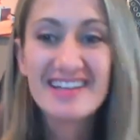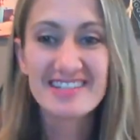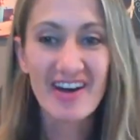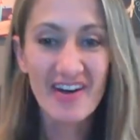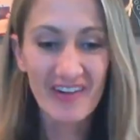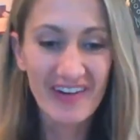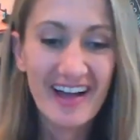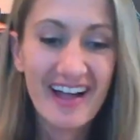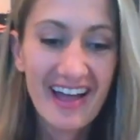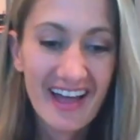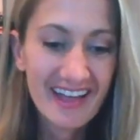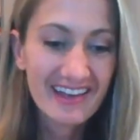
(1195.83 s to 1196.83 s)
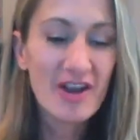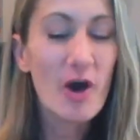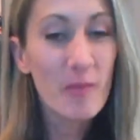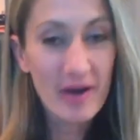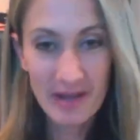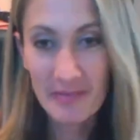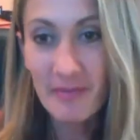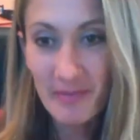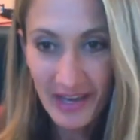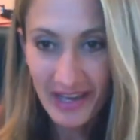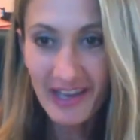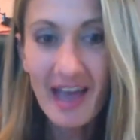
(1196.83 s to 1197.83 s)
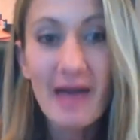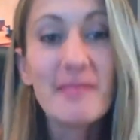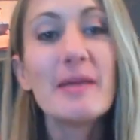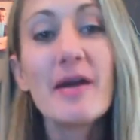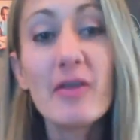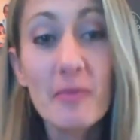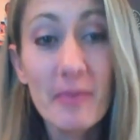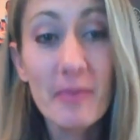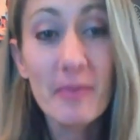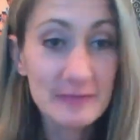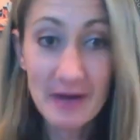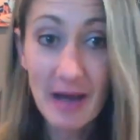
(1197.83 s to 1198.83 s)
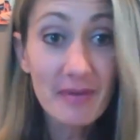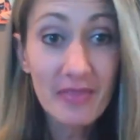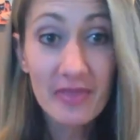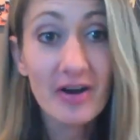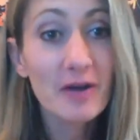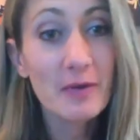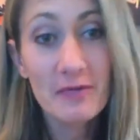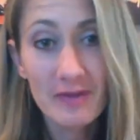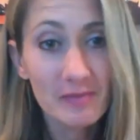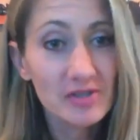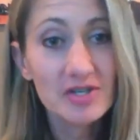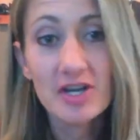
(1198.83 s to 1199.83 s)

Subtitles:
so Nobody. And maybe other parents, but I'm not there anyway for them to